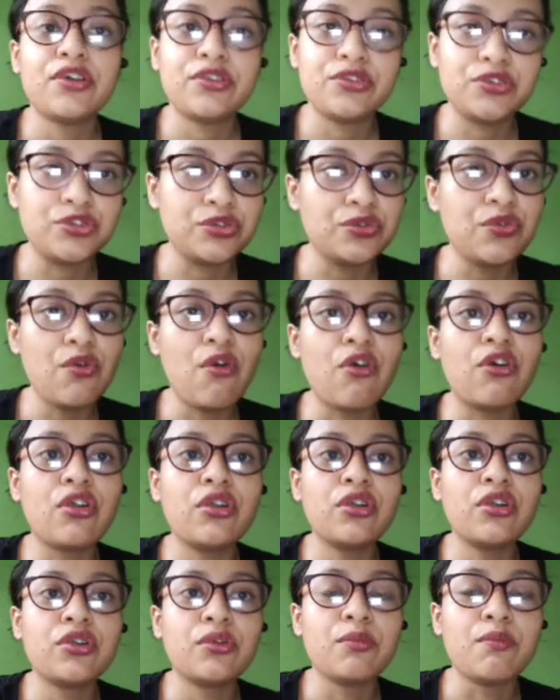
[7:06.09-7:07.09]
two
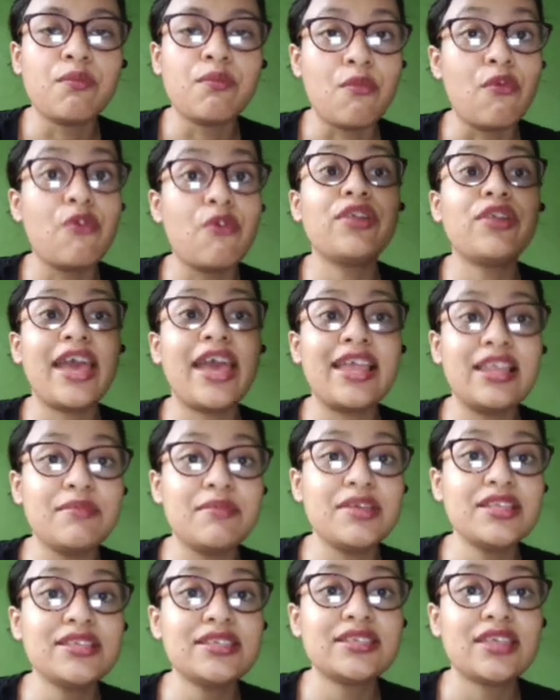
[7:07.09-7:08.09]
or more
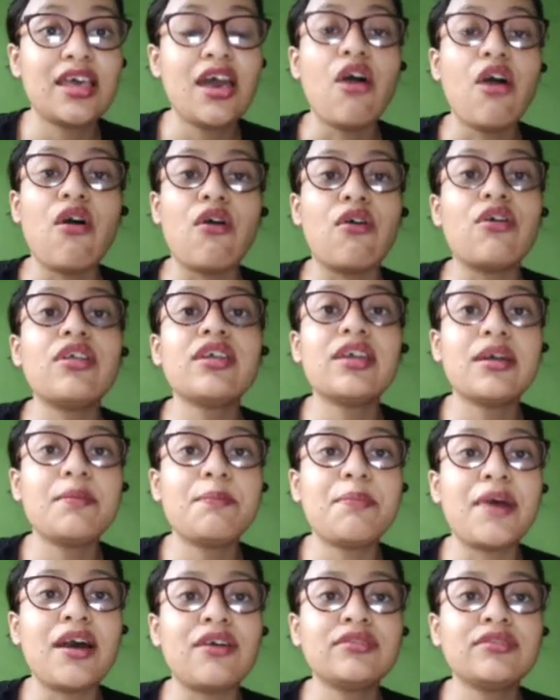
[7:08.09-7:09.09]
elements or
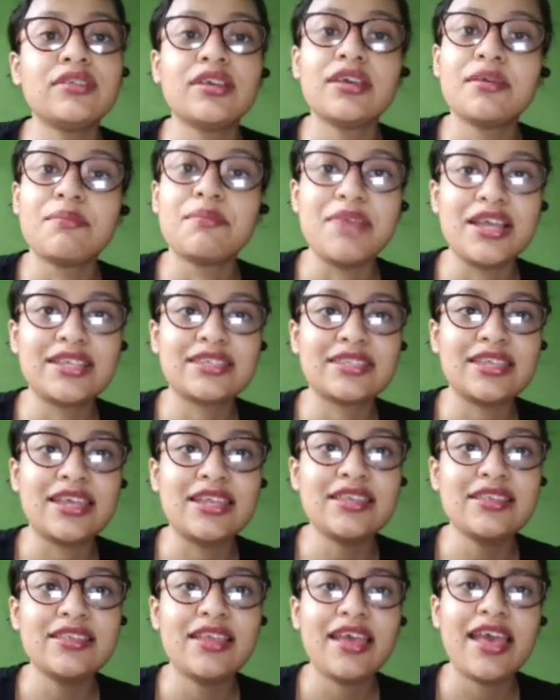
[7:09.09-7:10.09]
compound mixed in